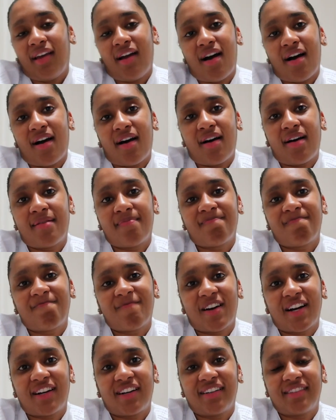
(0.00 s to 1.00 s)

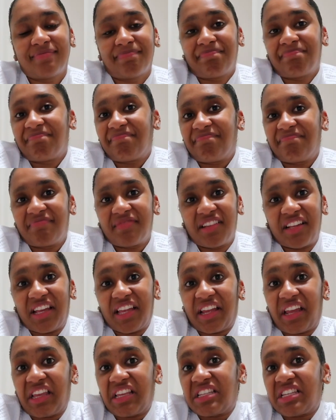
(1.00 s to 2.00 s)

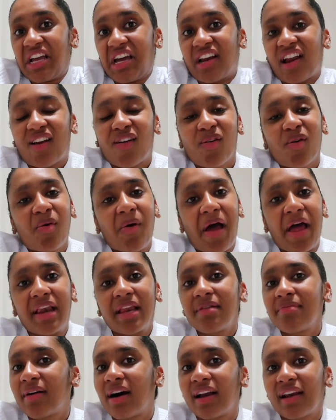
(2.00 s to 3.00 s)
Like I said, I don't know
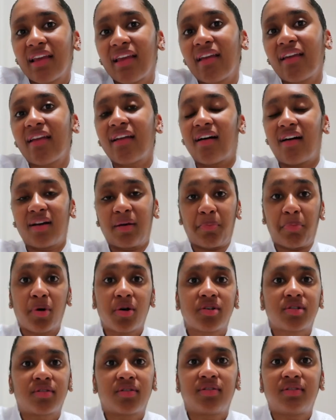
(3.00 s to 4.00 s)
anybody on a
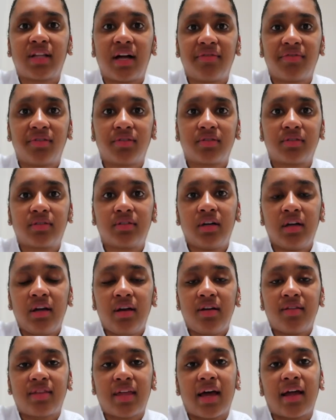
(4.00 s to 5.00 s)
personal level
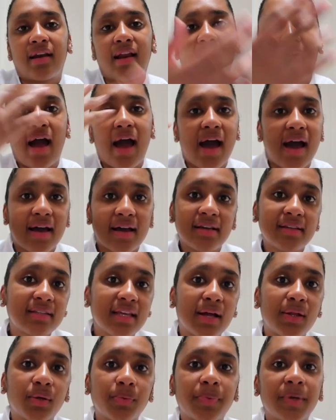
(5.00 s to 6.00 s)
that has
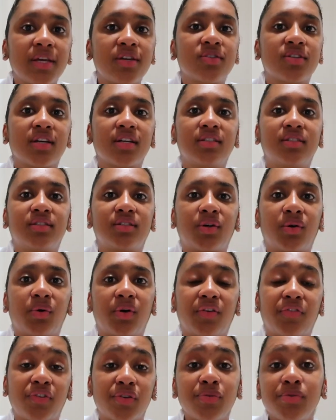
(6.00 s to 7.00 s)
alopecia, so
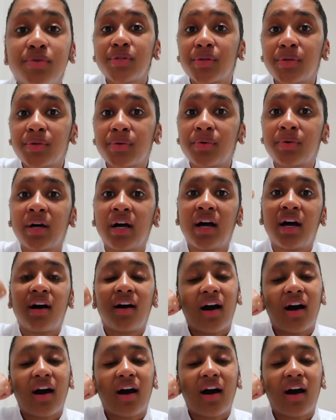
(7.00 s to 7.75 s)
if do,